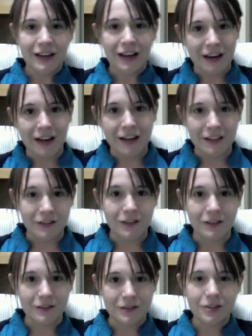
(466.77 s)
And I, you
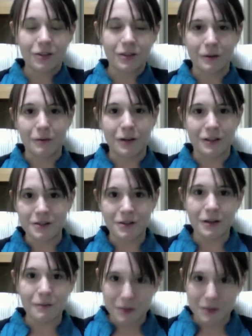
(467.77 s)
know, told him, "Hatsuan